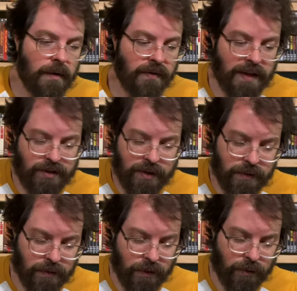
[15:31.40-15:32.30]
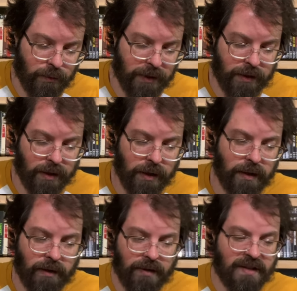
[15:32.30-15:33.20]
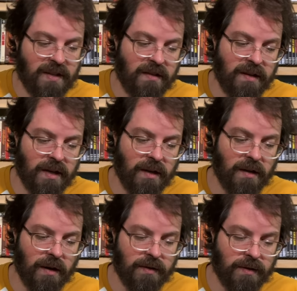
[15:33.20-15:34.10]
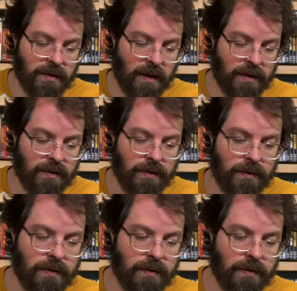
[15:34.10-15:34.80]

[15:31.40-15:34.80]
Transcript: They just look really good, and they're this thick cardstock, too.